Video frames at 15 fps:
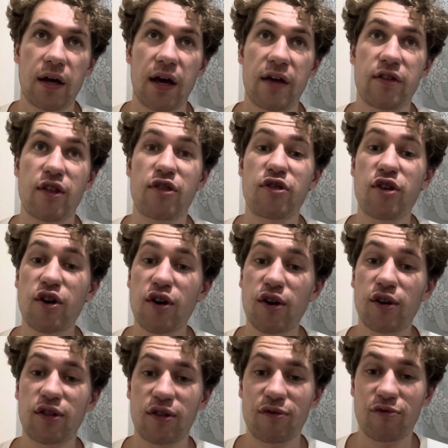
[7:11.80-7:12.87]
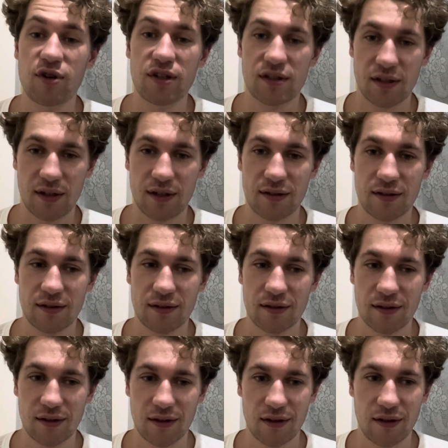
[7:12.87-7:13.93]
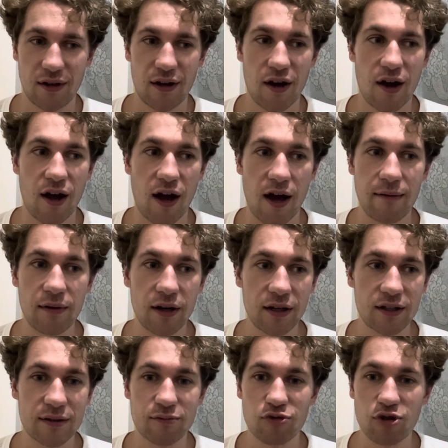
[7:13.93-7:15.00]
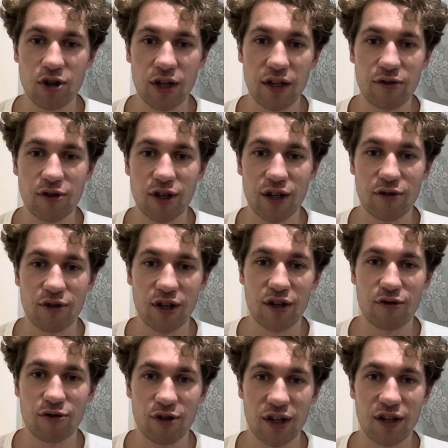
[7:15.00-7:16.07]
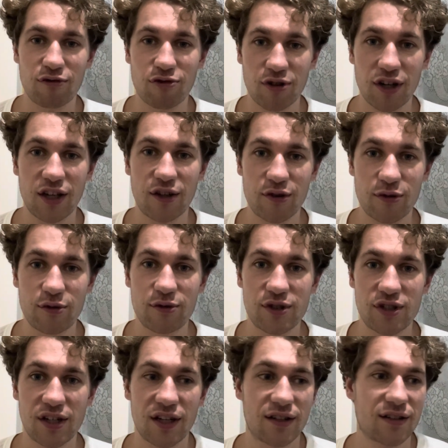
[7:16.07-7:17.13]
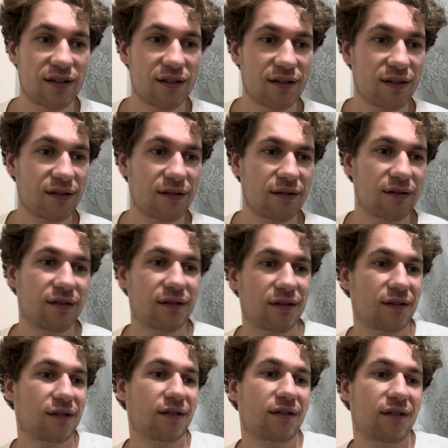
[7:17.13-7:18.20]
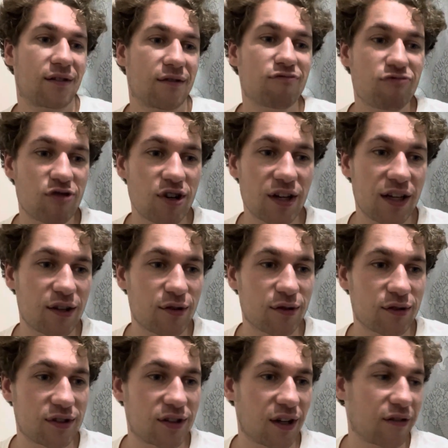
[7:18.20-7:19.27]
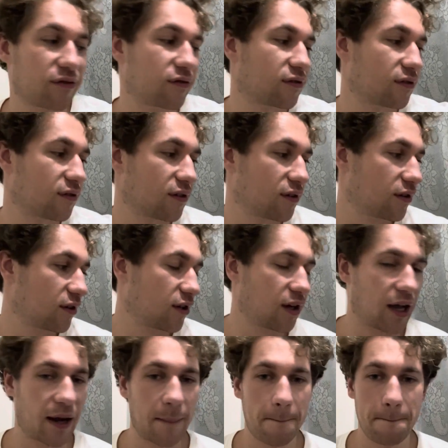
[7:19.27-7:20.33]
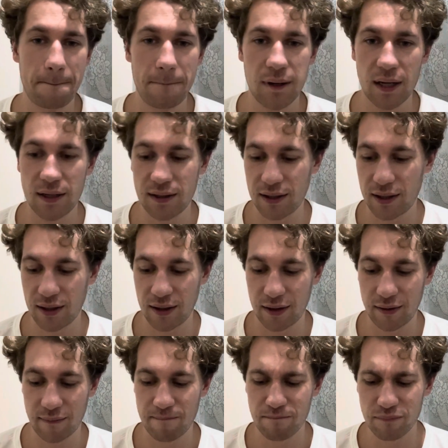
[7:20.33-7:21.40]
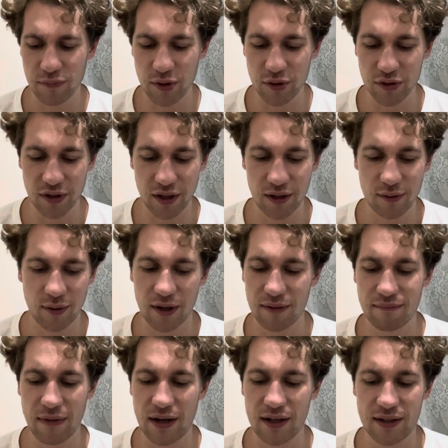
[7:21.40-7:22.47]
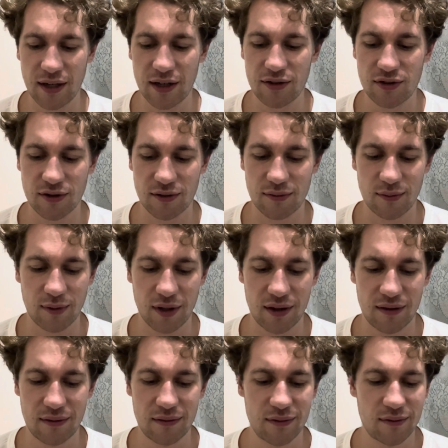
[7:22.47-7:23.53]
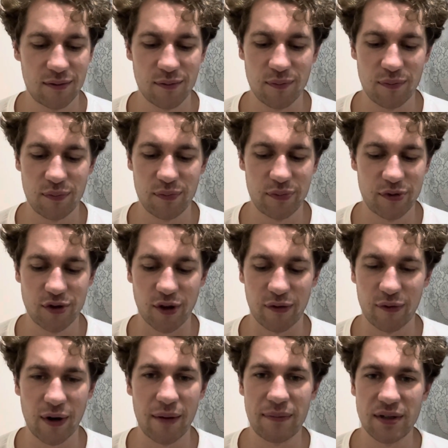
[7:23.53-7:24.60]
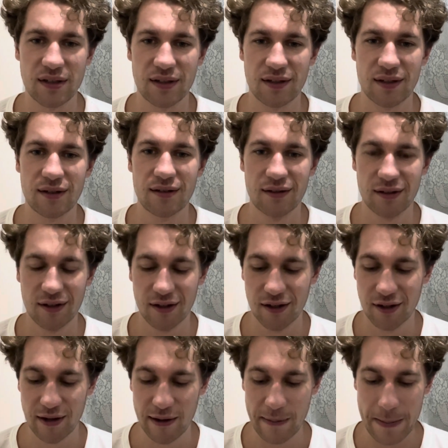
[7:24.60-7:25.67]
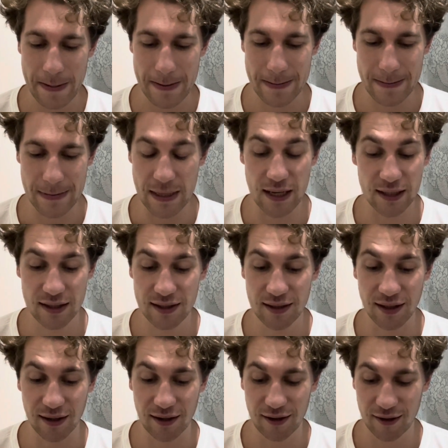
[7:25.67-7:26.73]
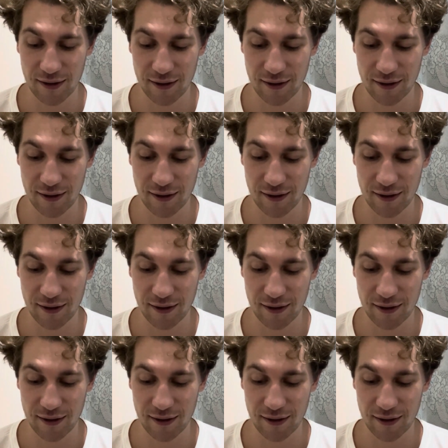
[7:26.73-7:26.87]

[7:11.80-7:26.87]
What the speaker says: And the third reason is I'm learning some really, really, really, really, really cool shit. Really cool stuff. Like blending music with meditation with software businesses. It's sick.